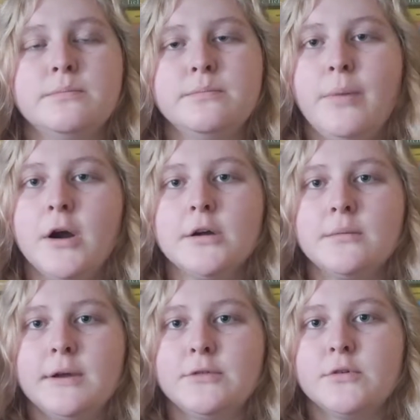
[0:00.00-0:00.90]
part
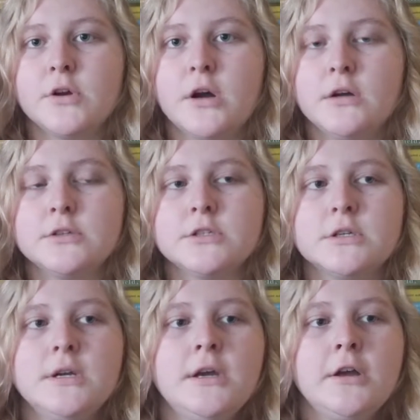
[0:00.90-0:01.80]
way through her
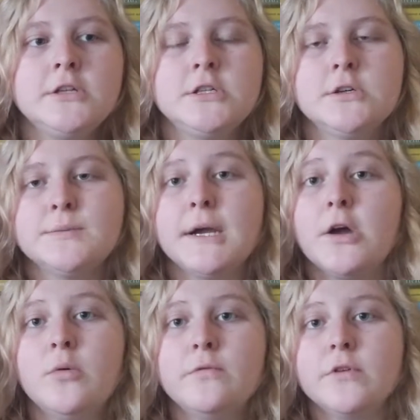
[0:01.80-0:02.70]
college, she goes back
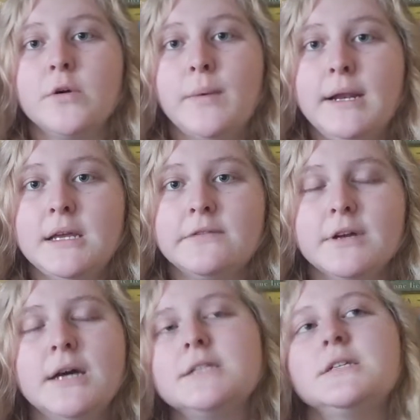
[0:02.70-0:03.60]
home for a wedding of a
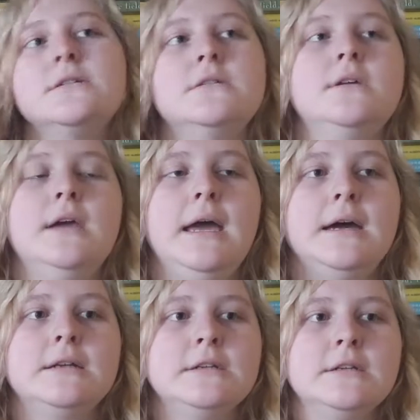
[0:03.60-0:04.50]
cousin,
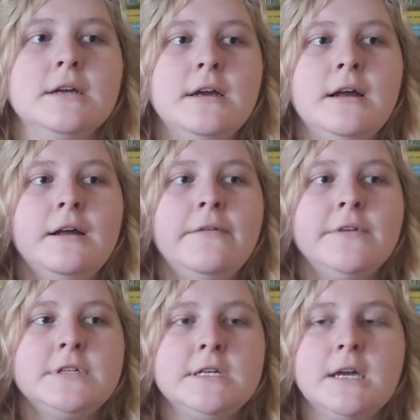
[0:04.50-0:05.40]
and
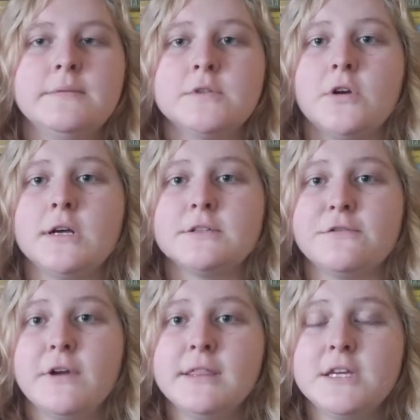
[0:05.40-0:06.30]
she comes across a
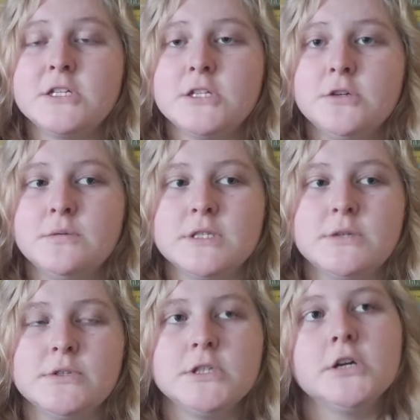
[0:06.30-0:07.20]
friend that she knew when she
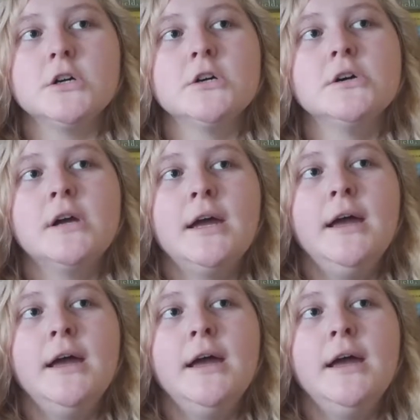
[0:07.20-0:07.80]
was younger,